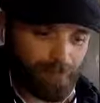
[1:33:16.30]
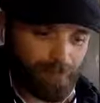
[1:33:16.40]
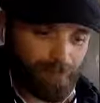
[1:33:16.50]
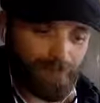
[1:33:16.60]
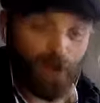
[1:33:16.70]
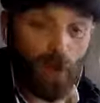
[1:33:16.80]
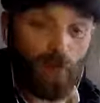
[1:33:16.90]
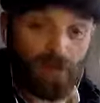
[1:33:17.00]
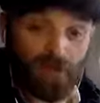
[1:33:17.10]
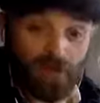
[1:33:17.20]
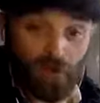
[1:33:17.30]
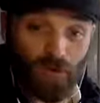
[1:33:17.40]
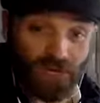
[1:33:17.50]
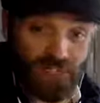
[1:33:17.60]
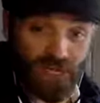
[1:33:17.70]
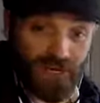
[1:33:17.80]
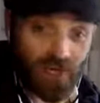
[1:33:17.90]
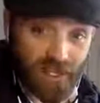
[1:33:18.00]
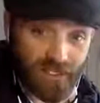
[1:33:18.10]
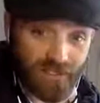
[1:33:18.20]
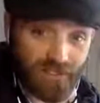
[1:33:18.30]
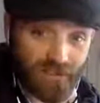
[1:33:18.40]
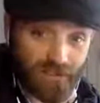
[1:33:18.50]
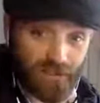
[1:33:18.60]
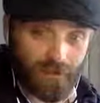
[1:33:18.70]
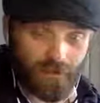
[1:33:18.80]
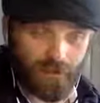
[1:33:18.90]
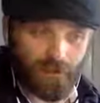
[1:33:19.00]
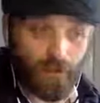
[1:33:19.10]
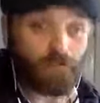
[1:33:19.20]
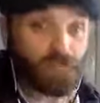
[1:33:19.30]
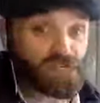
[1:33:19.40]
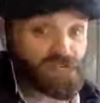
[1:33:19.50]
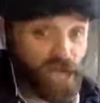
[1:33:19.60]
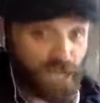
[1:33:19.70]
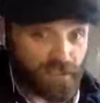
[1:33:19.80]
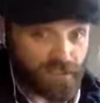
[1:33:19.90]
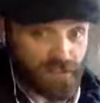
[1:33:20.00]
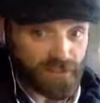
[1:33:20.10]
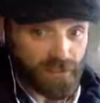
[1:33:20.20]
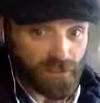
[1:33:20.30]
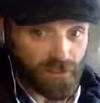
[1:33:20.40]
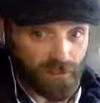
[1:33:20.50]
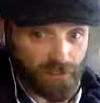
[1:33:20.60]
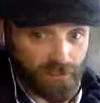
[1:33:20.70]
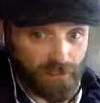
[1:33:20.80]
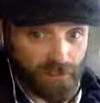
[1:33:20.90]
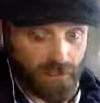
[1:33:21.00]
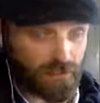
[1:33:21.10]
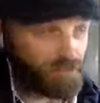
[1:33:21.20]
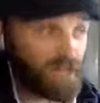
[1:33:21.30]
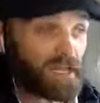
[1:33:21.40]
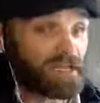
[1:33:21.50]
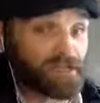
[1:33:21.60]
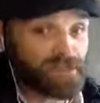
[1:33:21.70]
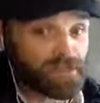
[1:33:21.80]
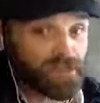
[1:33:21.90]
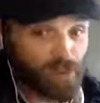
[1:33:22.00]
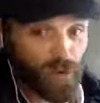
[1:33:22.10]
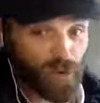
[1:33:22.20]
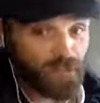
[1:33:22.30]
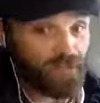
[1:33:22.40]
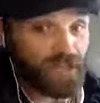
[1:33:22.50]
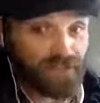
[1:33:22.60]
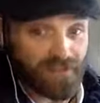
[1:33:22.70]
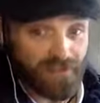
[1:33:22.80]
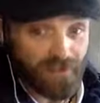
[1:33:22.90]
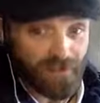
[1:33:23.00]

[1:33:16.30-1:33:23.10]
So they're hoping that the word serious officiates the vagueness of the word offense.